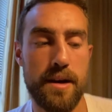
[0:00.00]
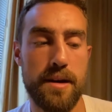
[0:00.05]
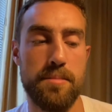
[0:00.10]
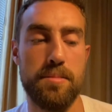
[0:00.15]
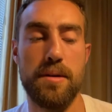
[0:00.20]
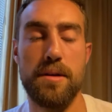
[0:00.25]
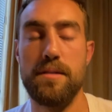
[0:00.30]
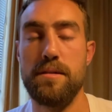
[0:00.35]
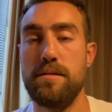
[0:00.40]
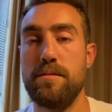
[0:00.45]

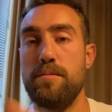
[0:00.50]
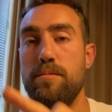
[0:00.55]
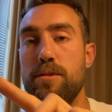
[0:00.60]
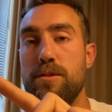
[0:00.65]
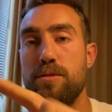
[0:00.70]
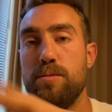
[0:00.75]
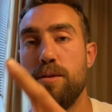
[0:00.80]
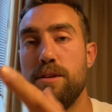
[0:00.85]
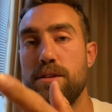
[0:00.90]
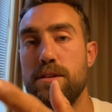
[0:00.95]
But we
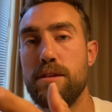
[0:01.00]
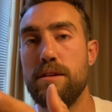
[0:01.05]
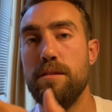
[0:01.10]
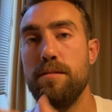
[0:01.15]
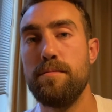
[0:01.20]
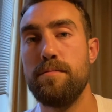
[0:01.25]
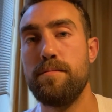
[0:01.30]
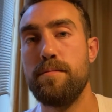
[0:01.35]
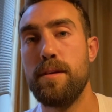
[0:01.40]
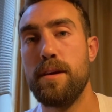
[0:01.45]
switched it,
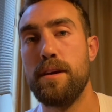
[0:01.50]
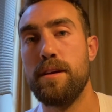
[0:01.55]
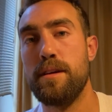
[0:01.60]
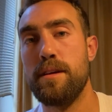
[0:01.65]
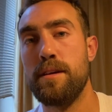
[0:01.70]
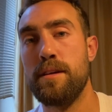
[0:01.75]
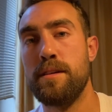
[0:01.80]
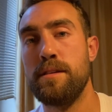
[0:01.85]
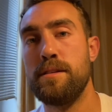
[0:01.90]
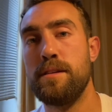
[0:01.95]

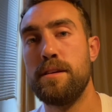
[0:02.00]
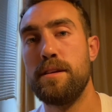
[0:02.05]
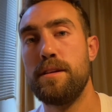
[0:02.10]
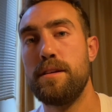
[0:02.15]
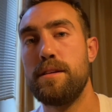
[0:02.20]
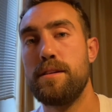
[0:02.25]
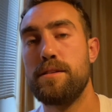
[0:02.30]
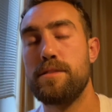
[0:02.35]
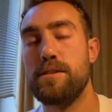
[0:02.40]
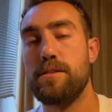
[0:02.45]
and
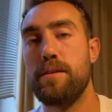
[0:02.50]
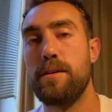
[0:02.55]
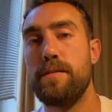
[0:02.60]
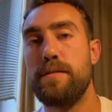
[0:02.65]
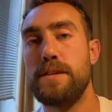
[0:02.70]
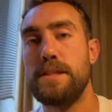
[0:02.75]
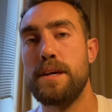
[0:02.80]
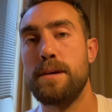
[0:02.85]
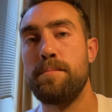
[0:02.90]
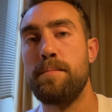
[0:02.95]
so every
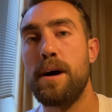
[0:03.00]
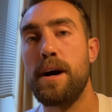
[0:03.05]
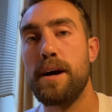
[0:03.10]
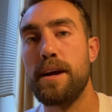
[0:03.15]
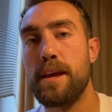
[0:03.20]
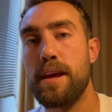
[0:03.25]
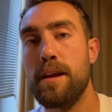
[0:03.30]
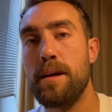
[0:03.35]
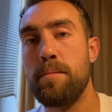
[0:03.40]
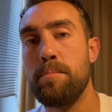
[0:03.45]
time I
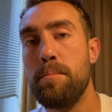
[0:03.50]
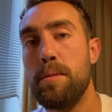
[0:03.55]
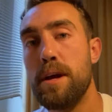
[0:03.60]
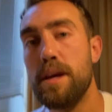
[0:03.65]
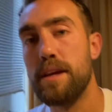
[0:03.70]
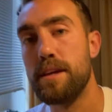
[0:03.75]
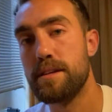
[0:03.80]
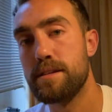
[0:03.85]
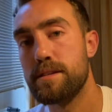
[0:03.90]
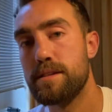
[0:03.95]
get on
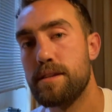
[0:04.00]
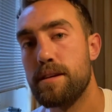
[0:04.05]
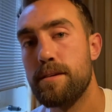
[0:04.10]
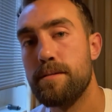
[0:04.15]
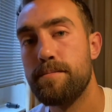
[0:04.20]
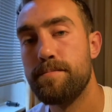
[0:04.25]
base,